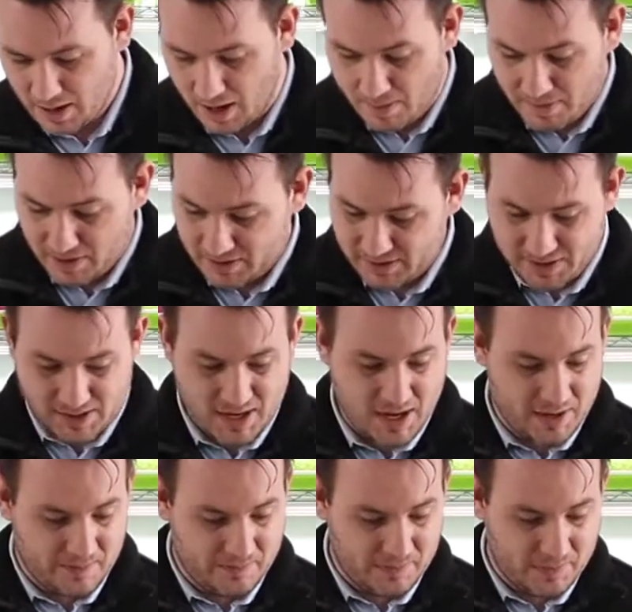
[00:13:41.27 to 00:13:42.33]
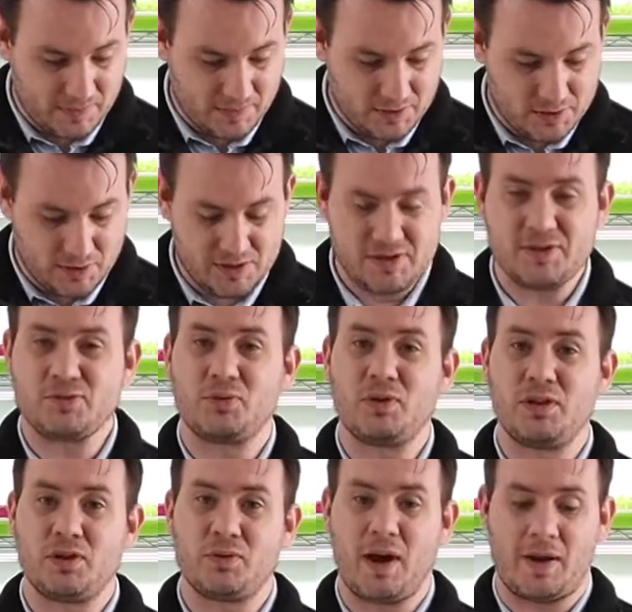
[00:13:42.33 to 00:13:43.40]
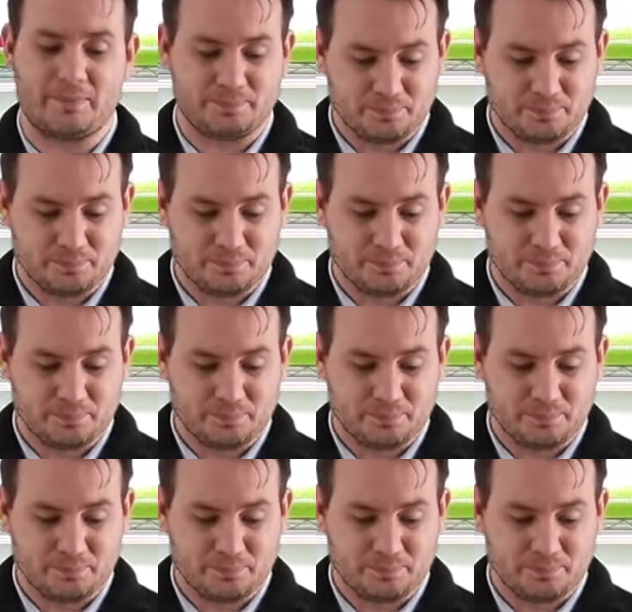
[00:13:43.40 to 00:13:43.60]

I'm not seeing, so this is really great.